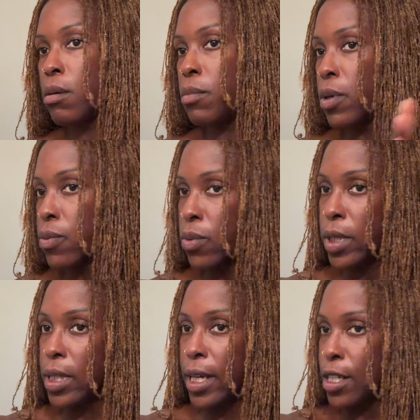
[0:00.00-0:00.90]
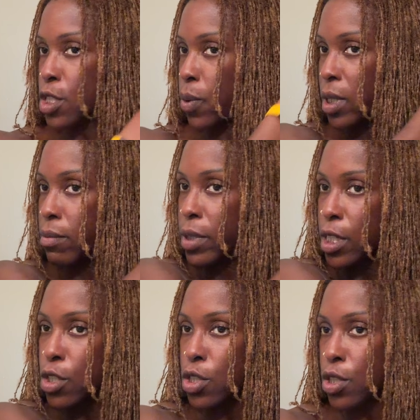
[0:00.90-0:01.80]
But really, I just want to
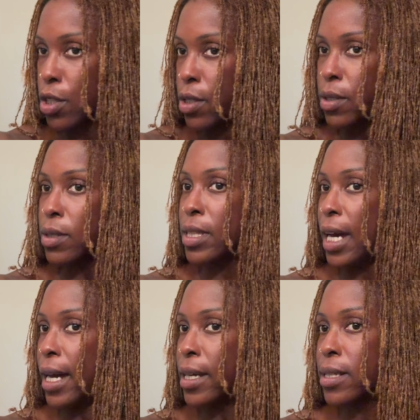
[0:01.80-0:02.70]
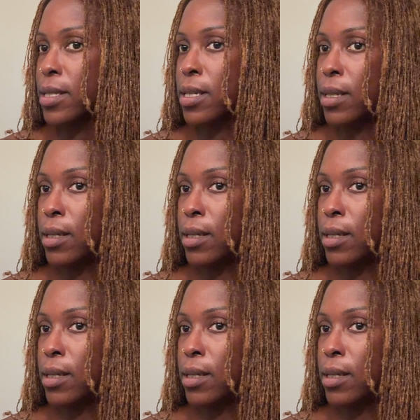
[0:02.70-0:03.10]
make sure that